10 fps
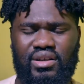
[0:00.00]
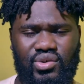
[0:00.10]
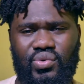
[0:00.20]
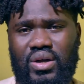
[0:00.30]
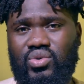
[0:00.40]

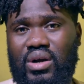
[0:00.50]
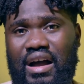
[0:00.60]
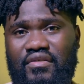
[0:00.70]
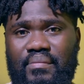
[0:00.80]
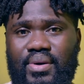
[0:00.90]
you're going to
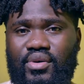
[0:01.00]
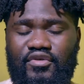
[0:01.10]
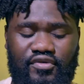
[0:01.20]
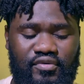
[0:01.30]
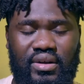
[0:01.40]
have a bit
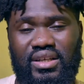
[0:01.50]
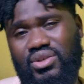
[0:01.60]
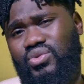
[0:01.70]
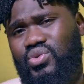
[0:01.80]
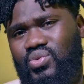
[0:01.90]
of
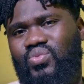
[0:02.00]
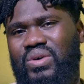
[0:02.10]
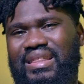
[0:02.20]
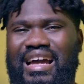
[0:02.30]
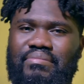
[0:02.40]
issues
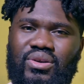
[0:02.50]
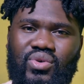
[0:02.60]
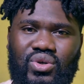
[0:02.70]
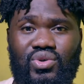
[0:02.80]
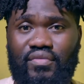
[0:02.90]
with that
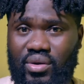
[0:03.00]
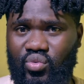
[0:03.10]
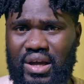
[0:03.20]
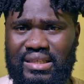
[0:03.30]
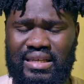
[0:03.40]
because of the
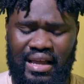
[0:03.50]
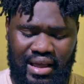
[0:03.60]
weight.